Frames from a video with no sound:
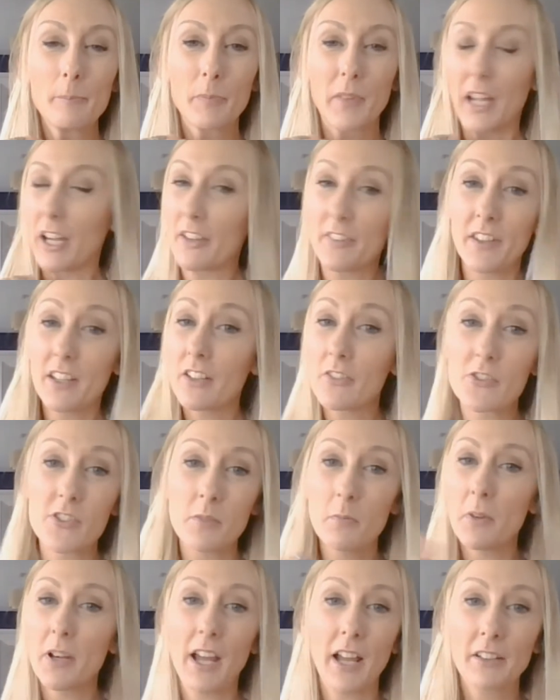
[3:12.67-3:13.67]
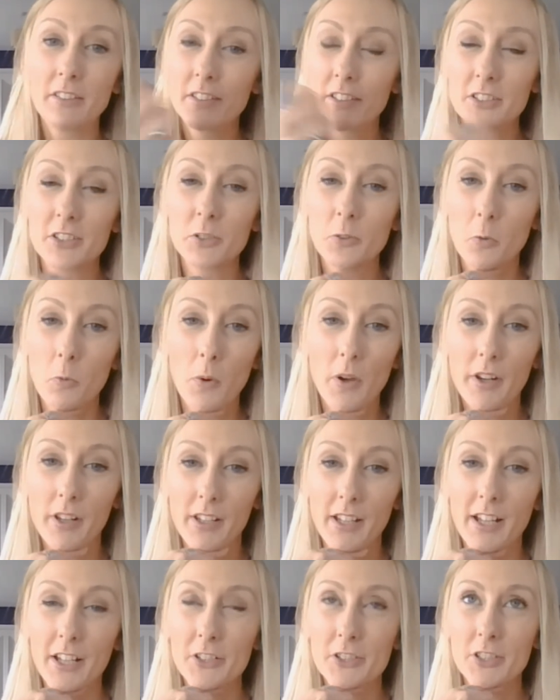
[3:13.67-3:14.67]
I think if someone handed you a wad of
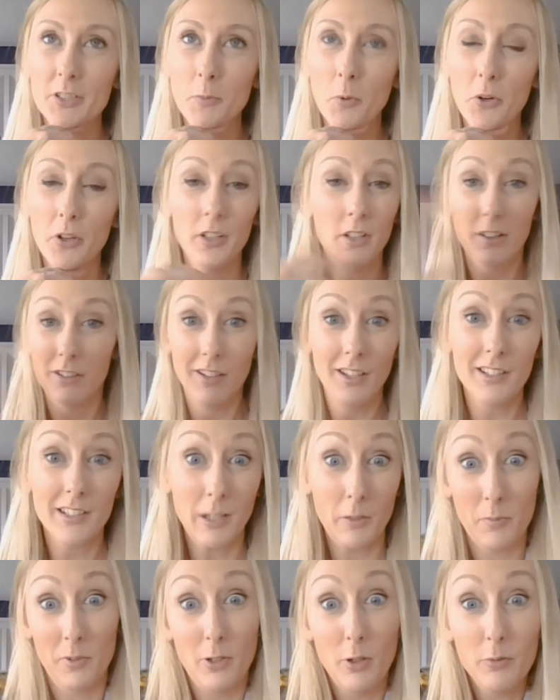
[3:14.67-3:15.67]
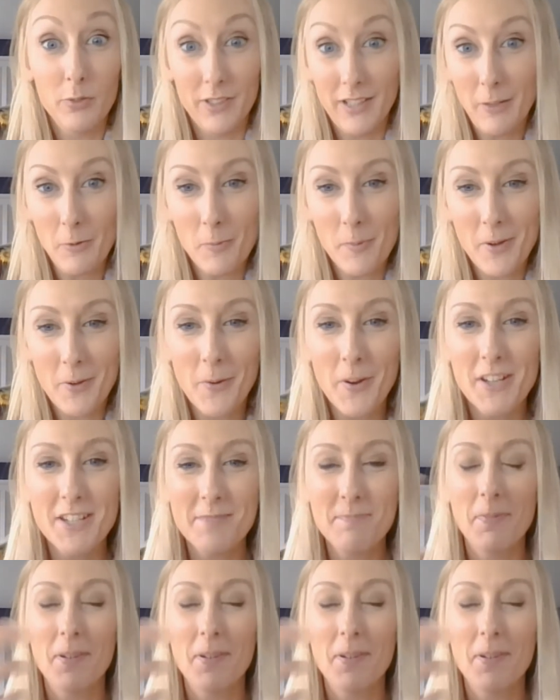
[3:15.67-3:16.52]
cash in the morning, yeah, that'd be lovely, that would be great.